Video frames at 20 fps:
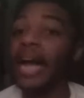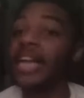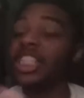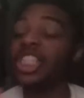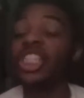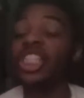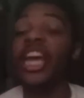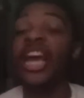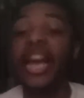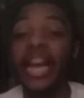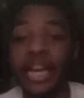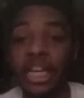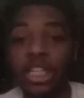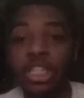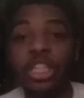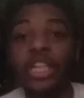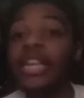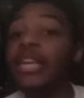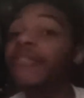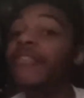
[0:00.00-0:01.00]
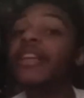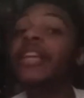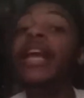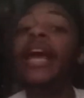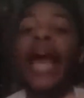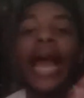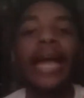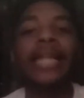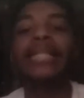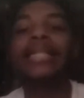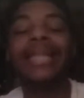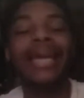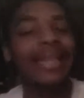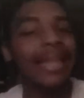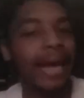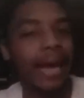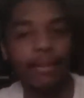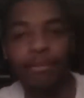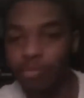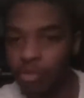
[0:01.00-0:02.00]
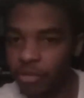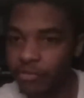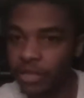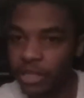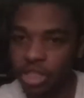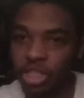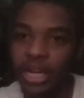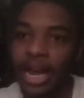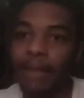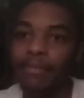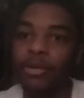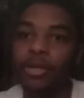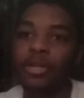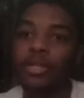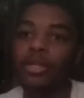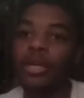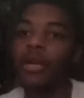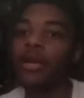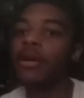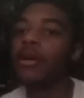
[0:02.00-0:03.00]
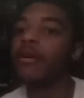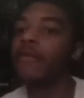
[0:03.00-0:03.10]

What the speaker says: I changed. Even it said that in previous chapters.